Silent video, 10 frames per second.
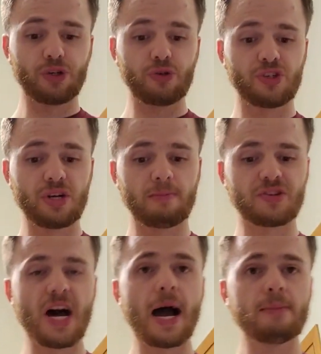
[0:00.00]
do
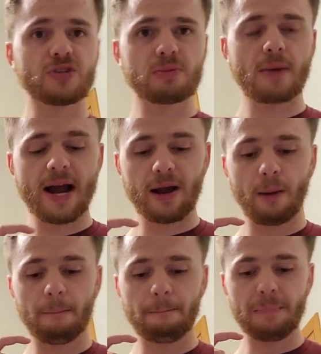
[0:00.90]
sometimes in my
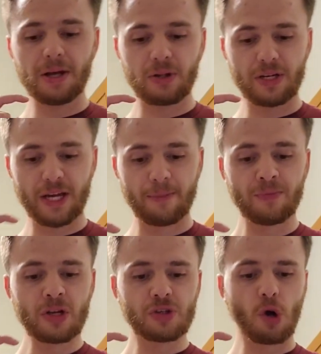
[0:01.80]
ability
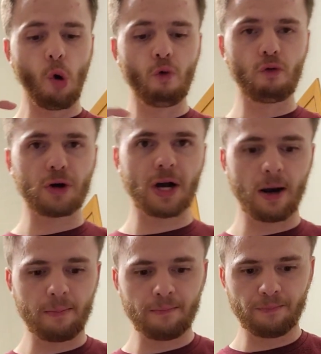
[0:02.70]
to
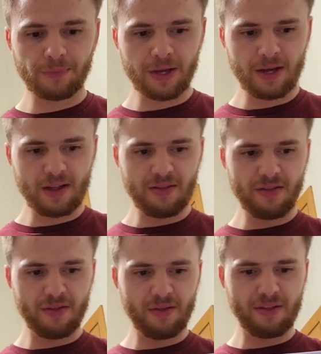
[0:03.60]
overcome
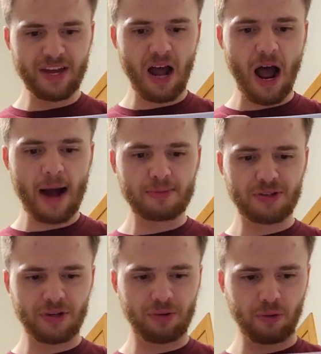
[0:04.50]
the
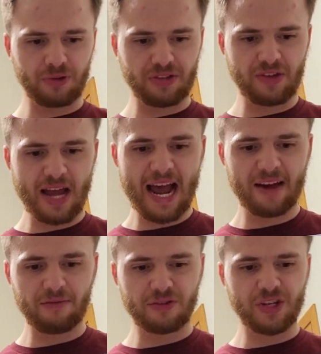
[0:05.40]
obstacles that the
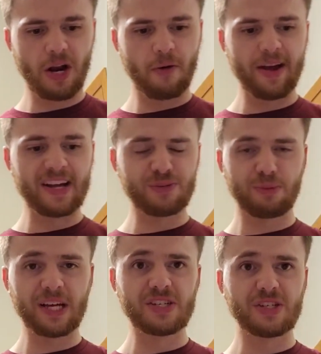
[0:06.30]
adversary has
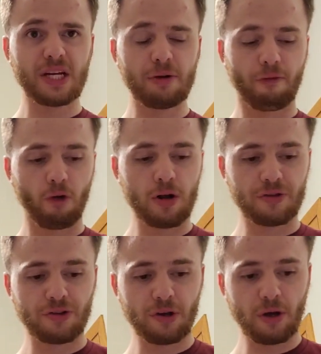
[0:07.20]
placed in
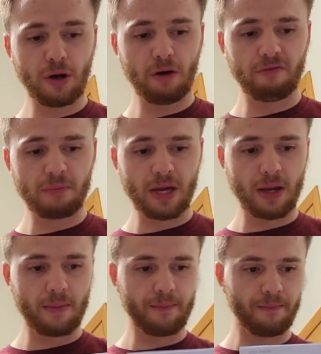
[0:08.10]
front of me.